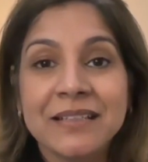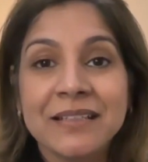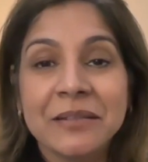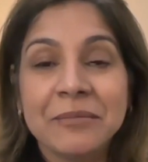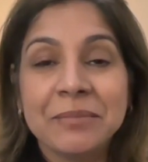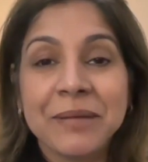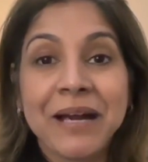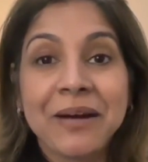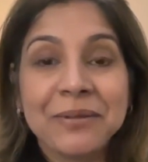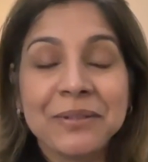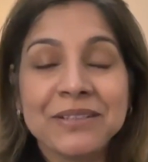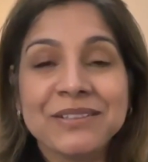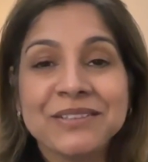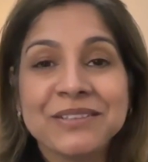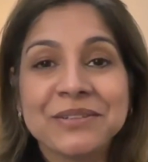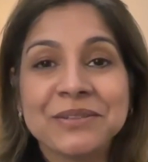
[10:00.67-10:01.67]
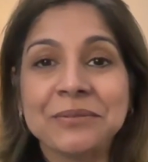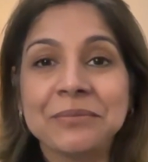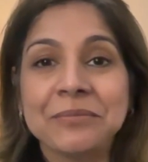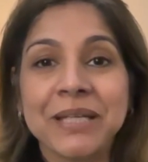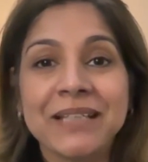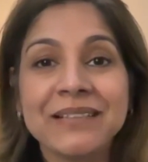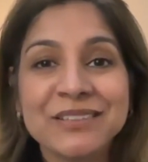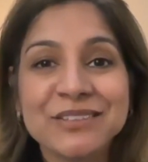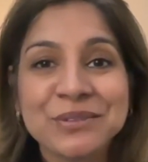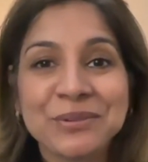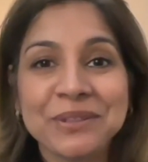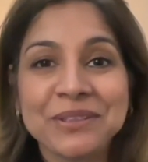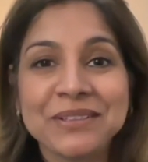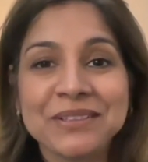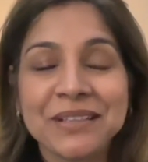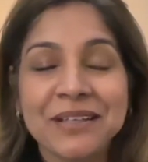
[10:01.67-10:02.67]
empowered to make the
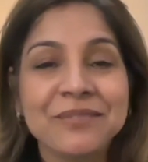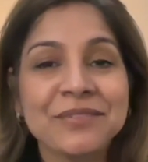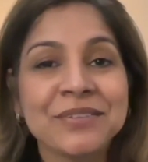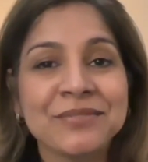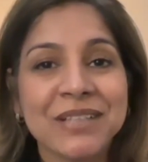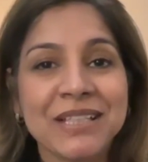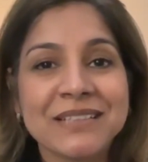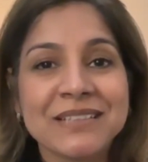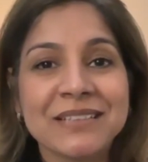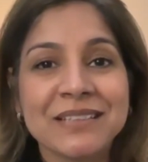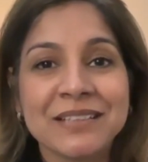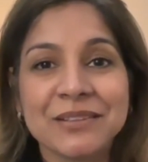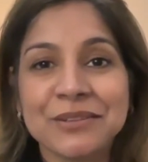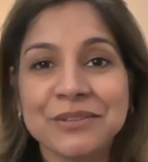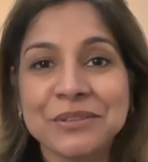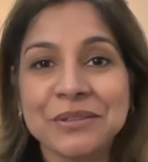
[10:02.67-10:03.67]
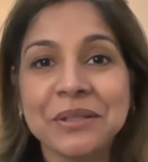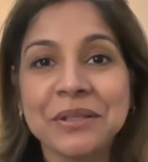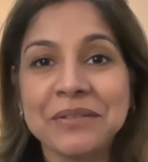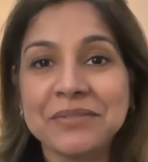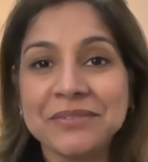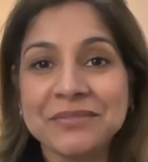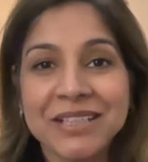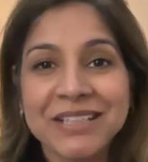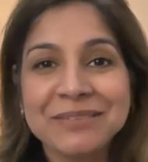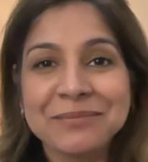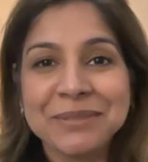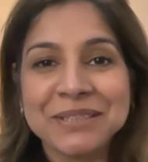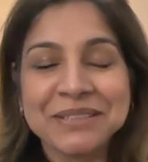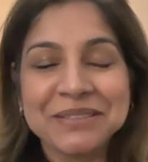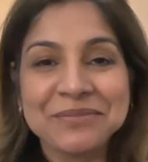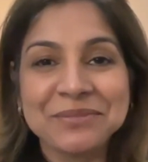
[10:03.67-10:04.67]
choice of investing in alternative
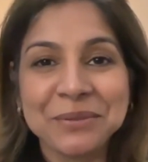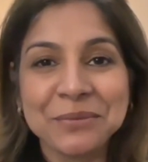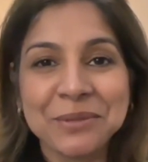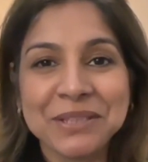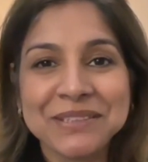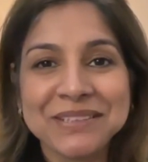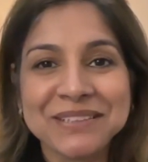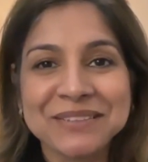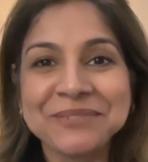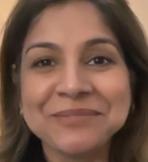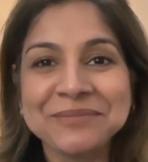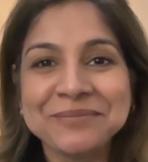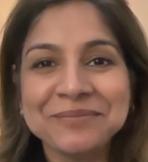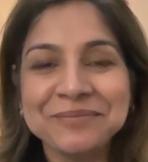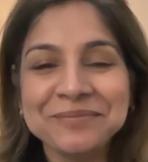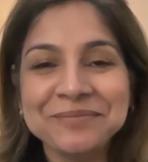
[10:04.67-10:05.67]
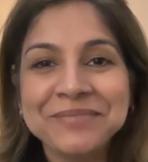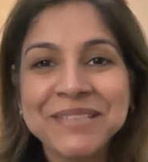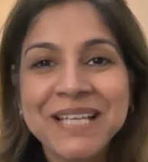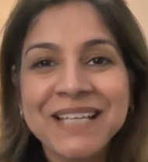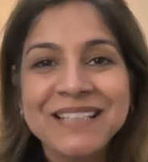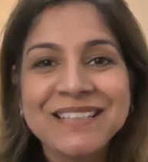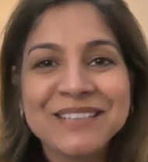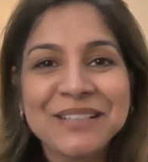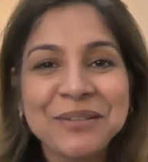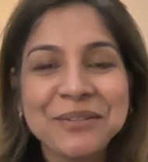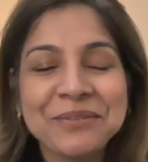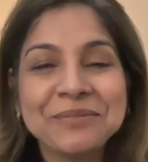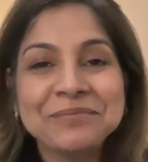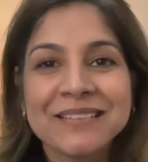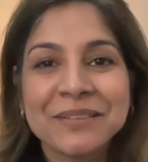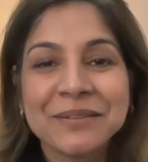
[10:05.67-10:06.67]
investments if we want to. So
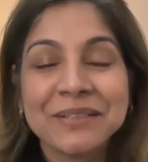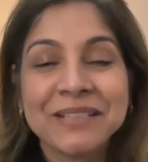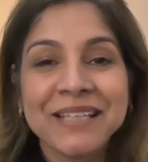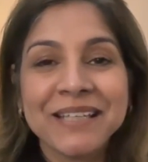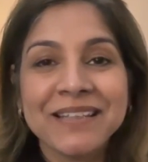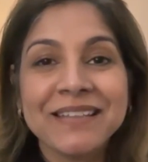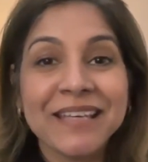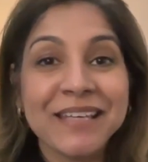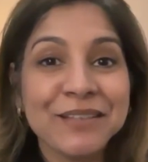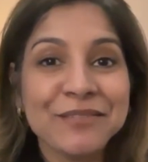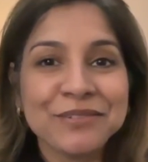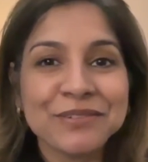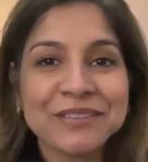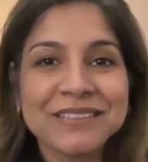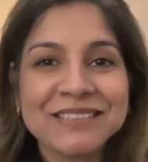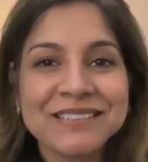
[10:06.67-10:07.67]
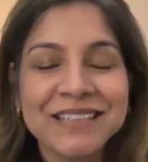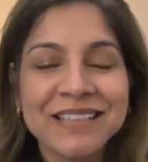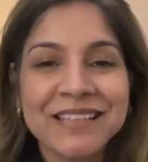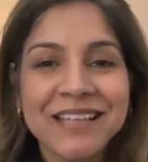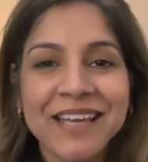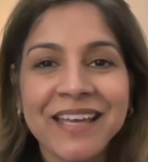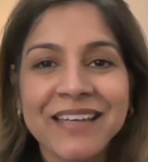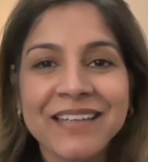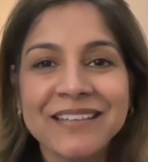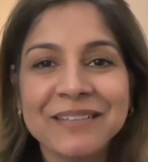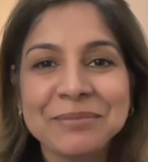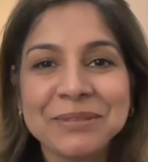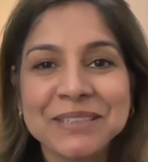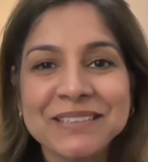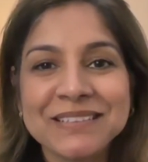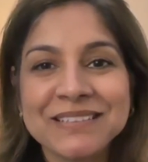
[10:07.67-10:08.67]
again, thank you for listening, and
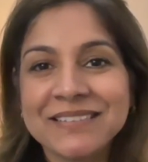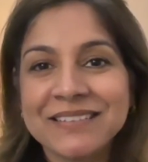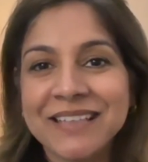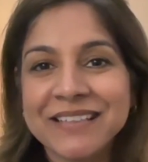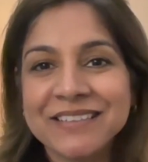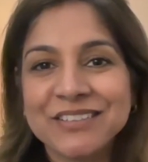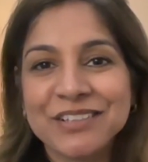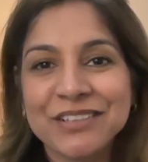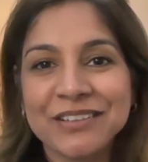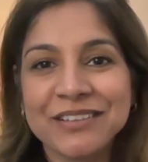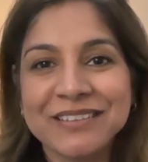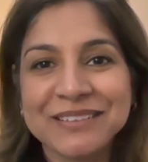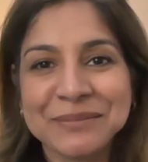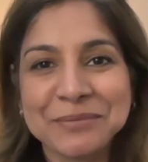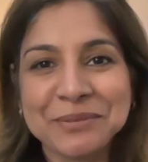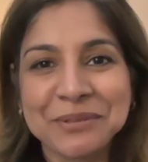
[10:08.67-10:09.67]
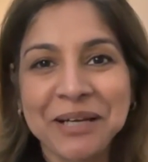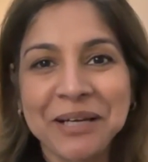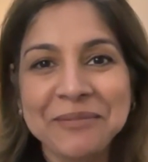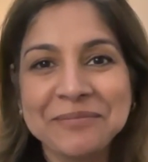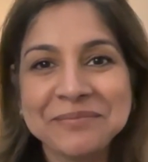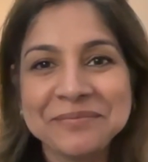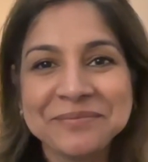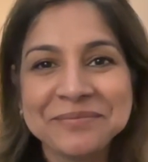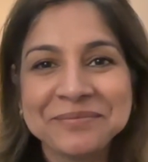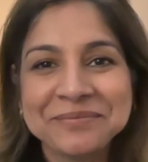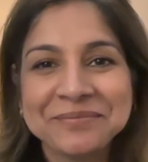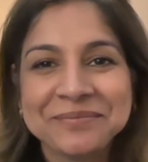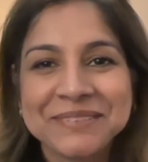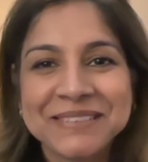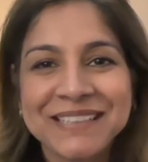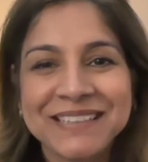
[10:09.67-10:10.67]
please like, share, and subscribe.
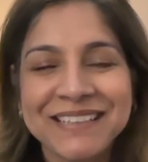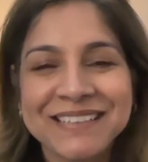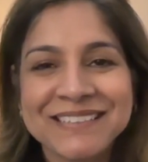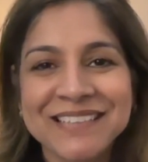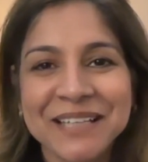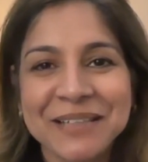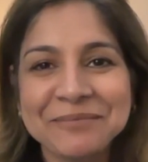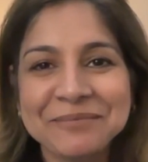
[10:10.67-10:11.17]
See you next time.